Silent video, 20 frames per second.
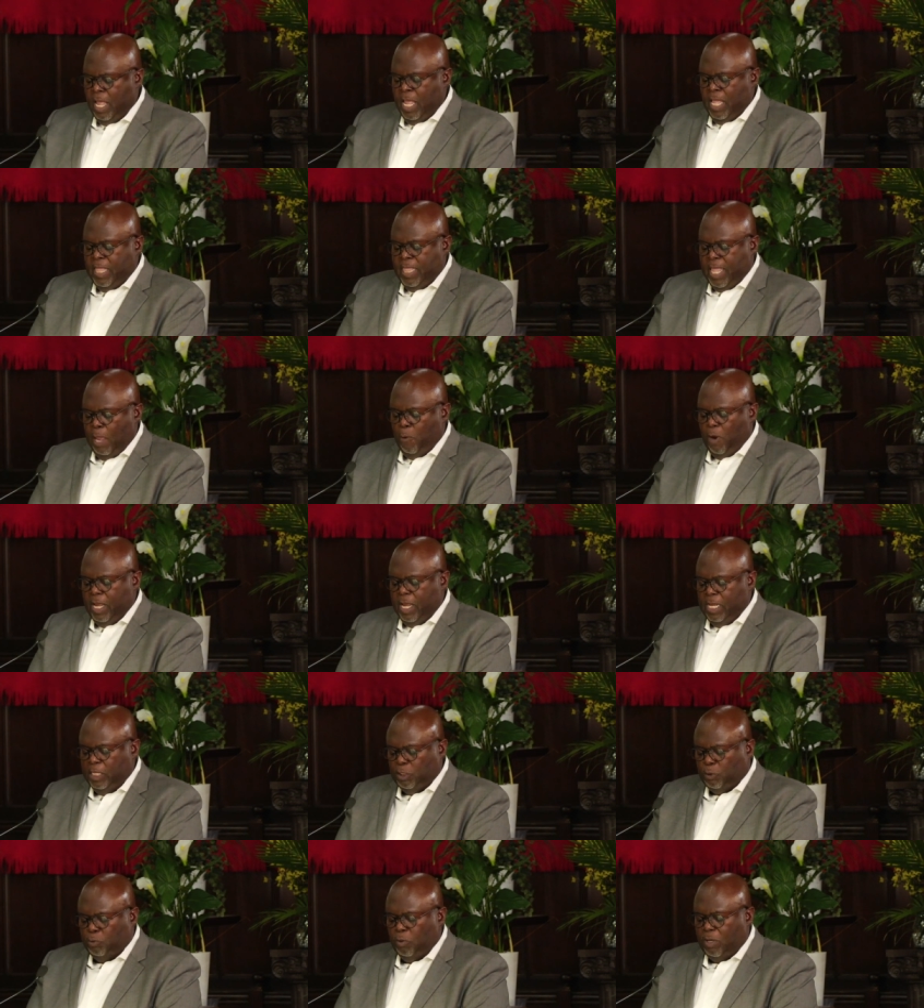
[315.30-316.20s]
They were
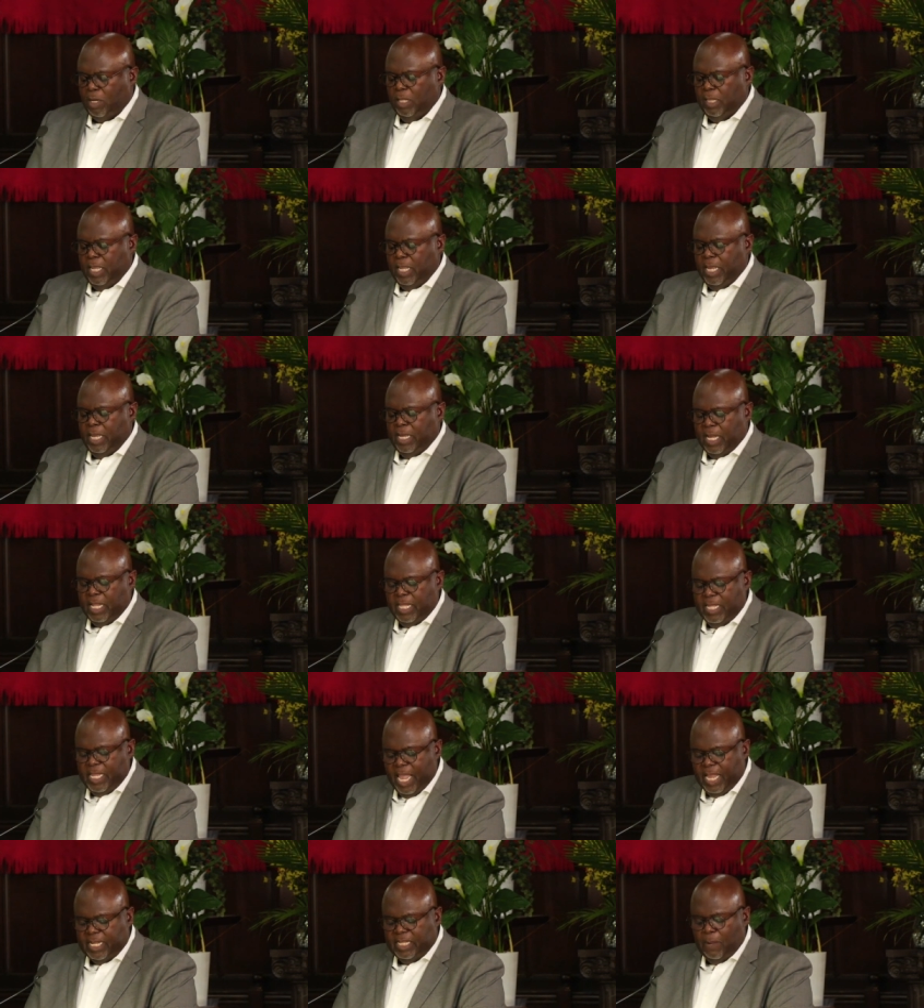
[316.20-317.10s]
intricately
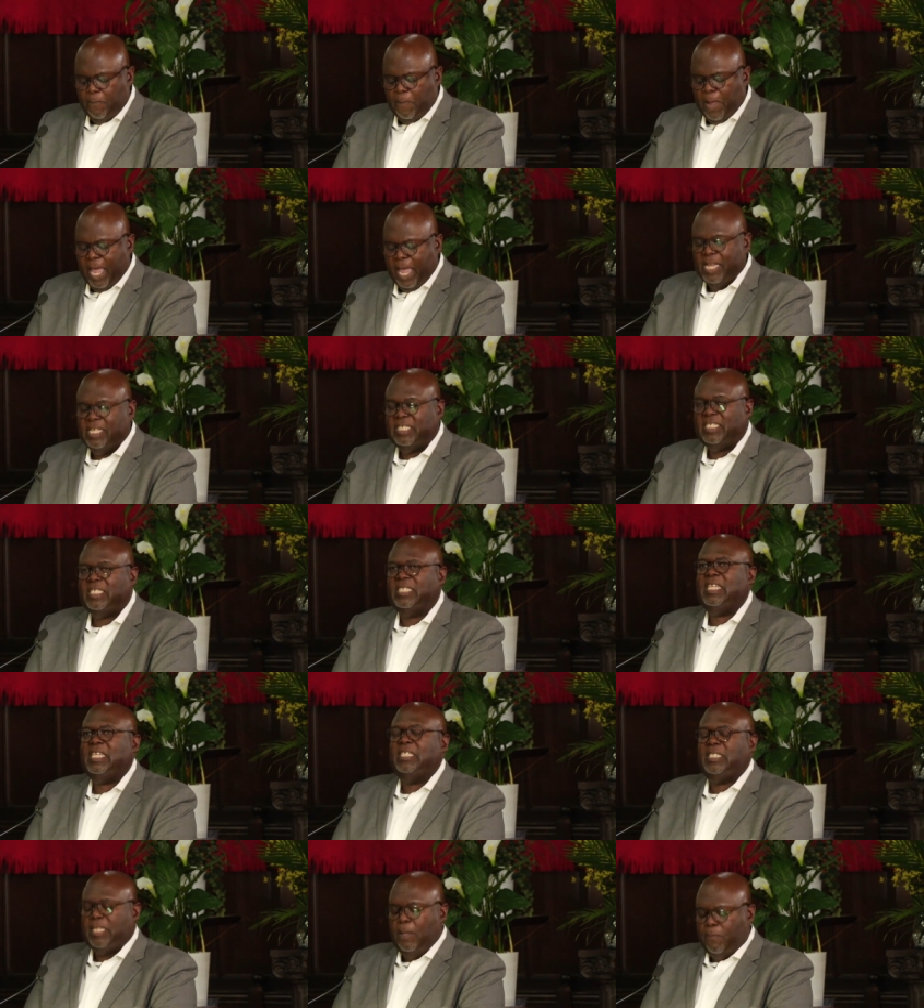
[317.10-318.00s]
connected by a
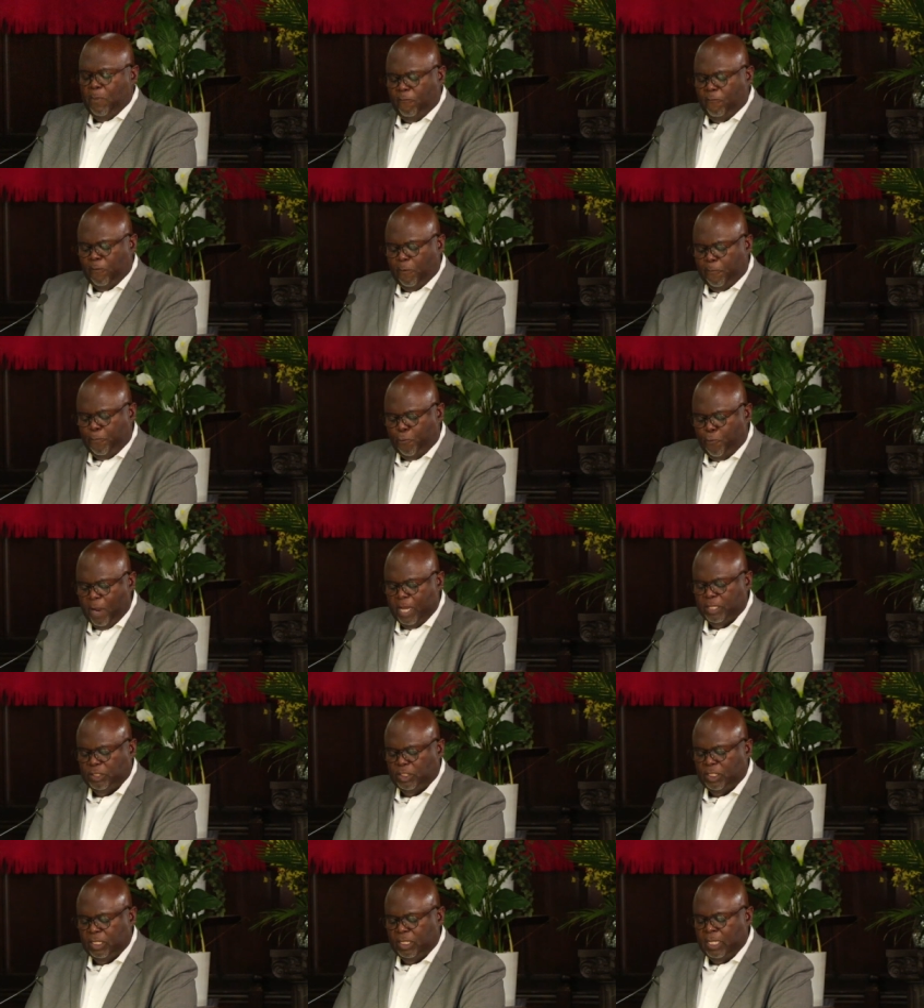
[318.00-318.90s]
system of
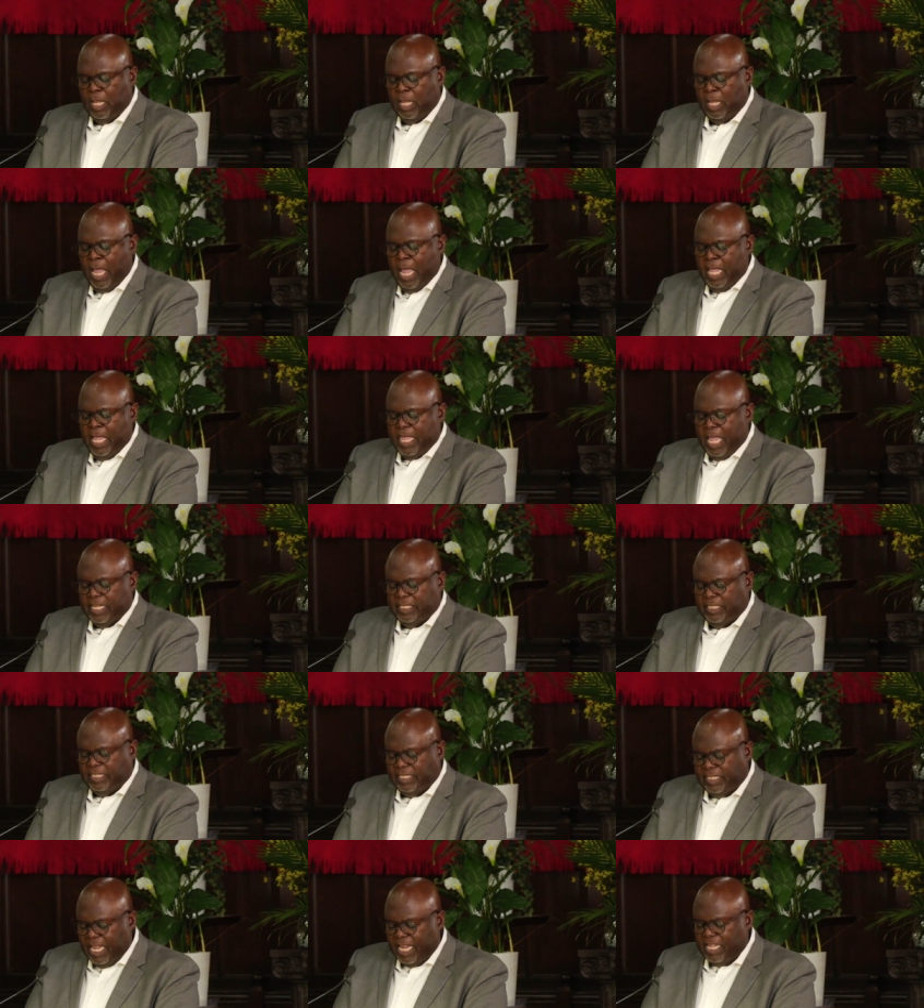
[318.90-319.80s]
oppression that
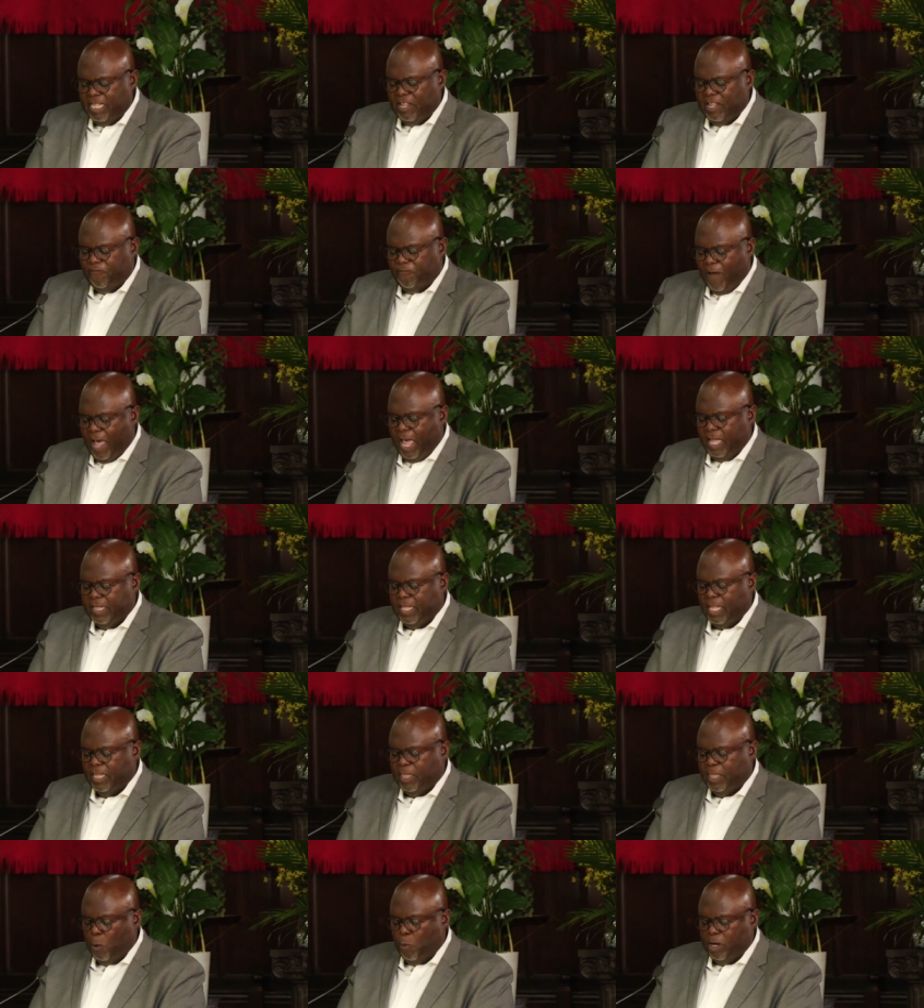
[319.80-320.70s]
signified
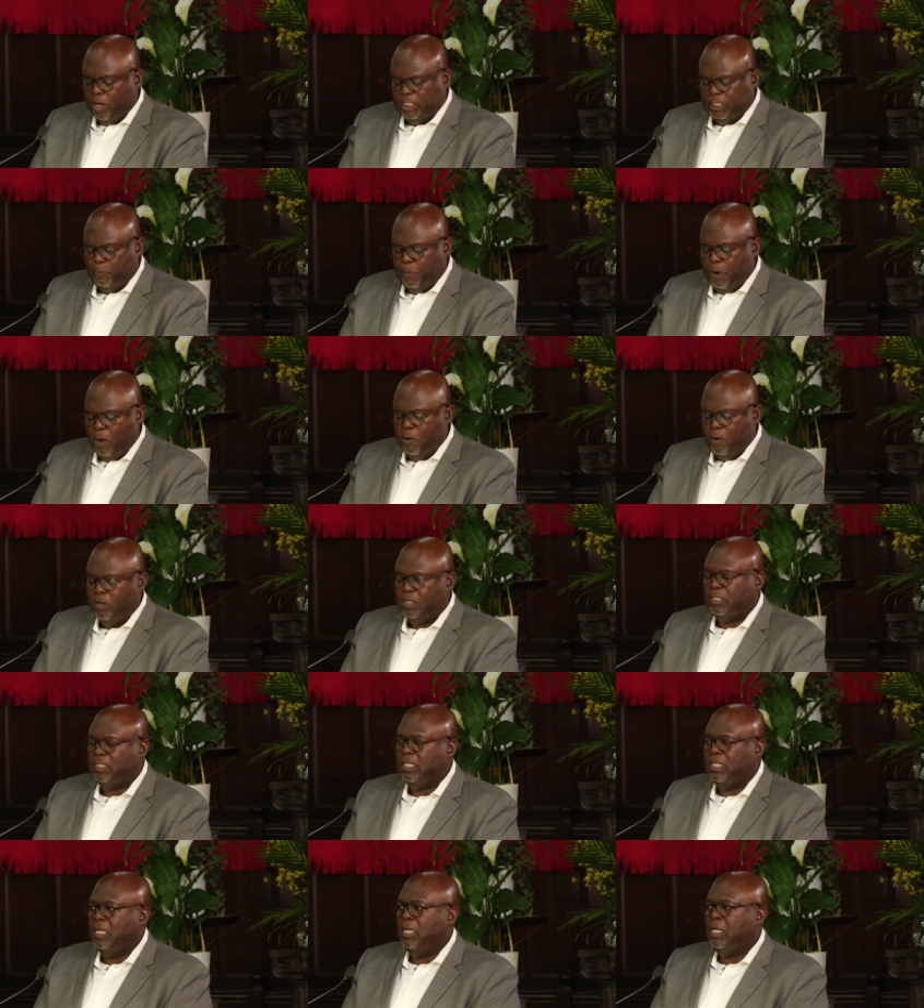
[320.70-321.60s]
that they were
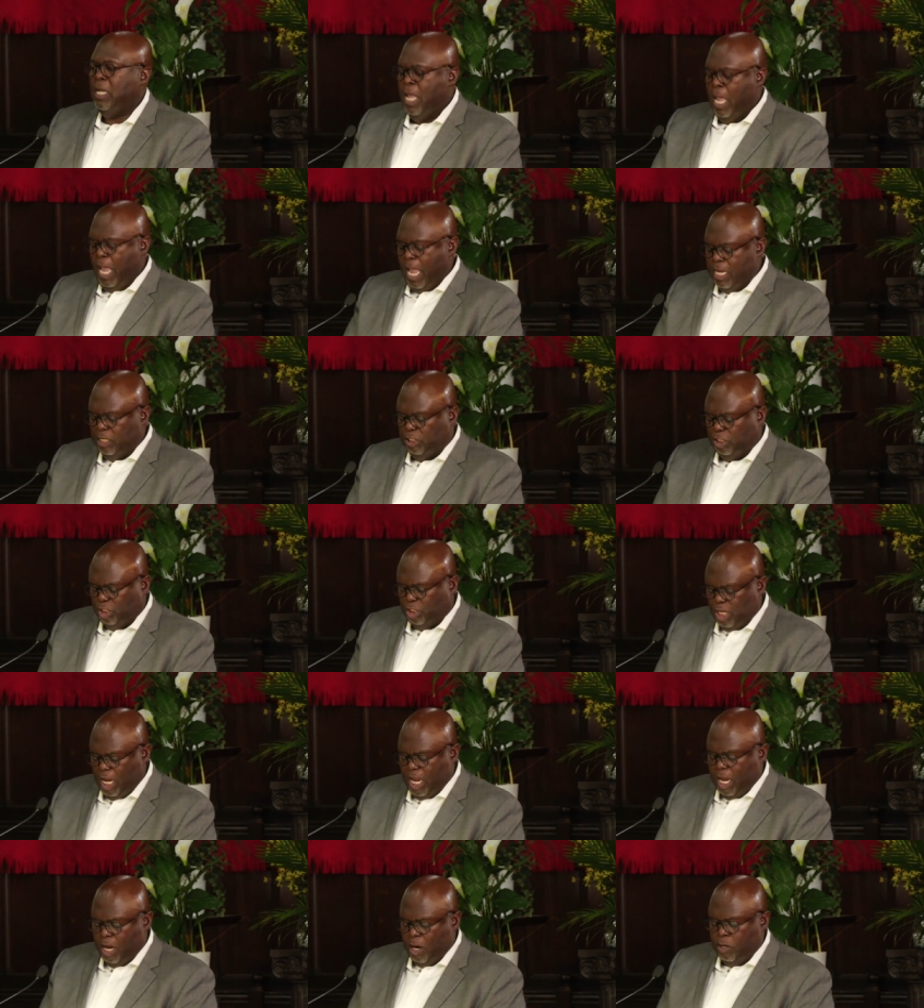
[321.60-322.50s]
experiencing a
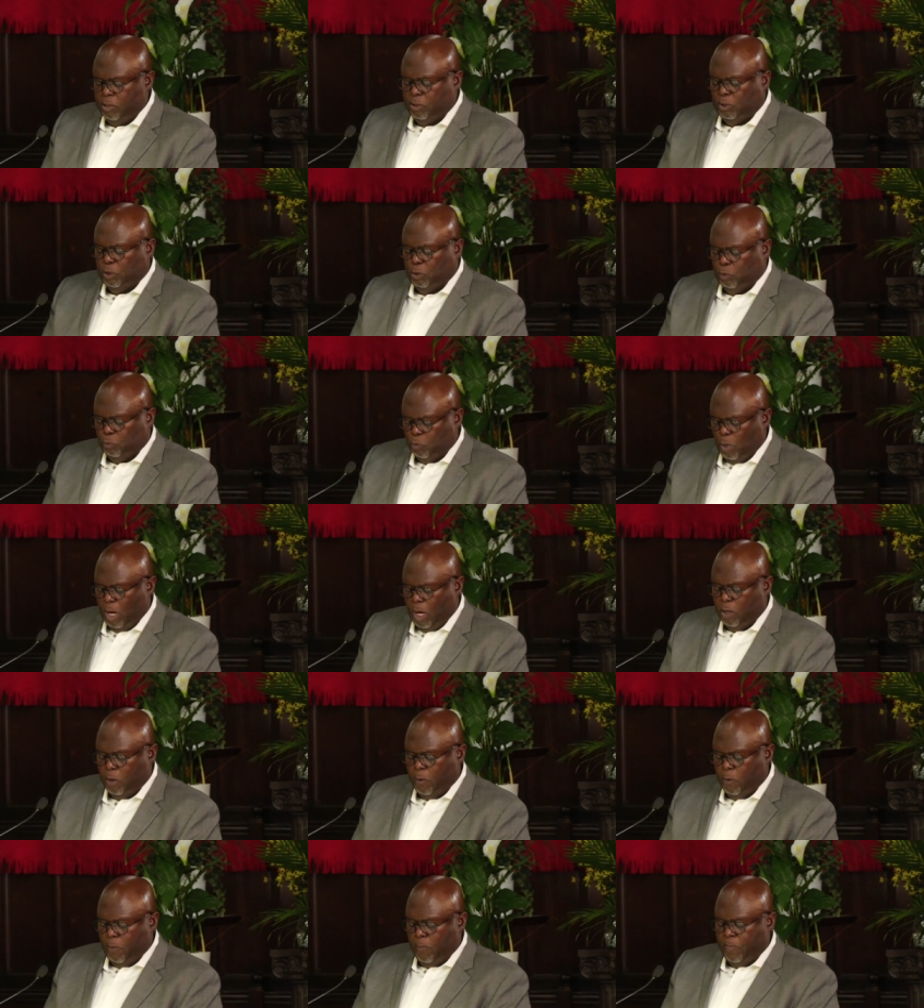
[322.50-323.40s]
shared
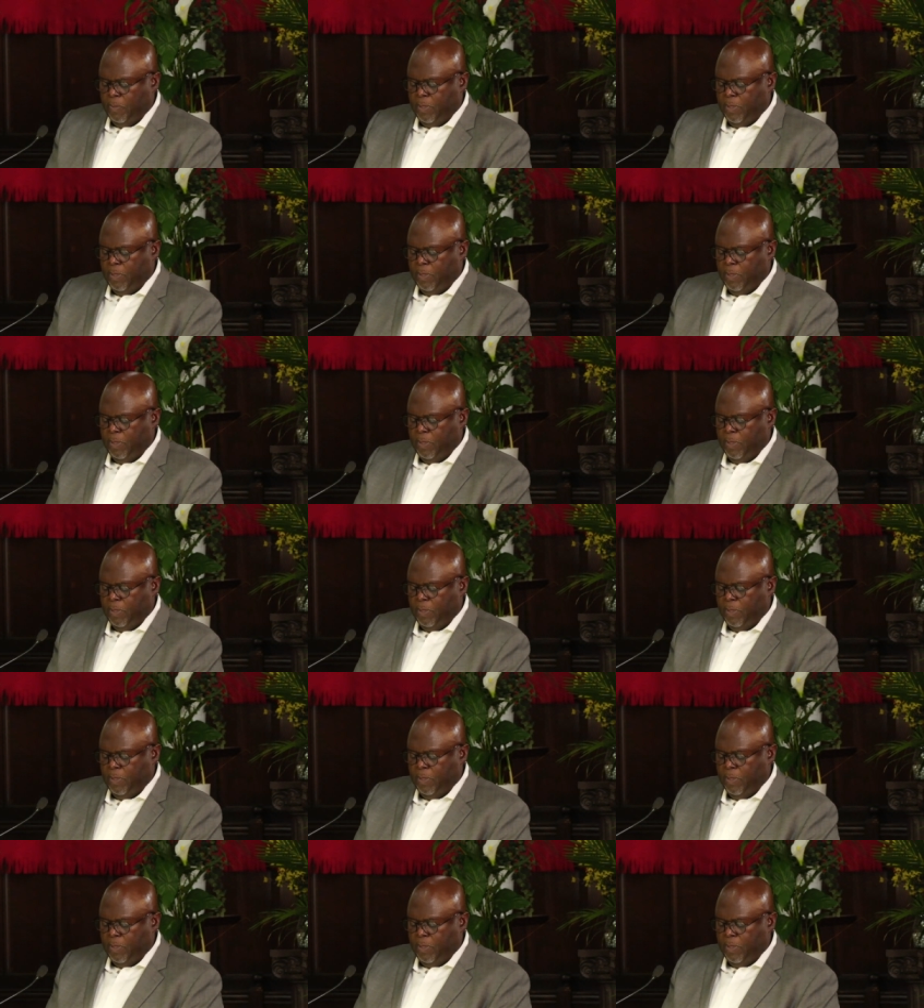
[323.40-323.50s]
struggle.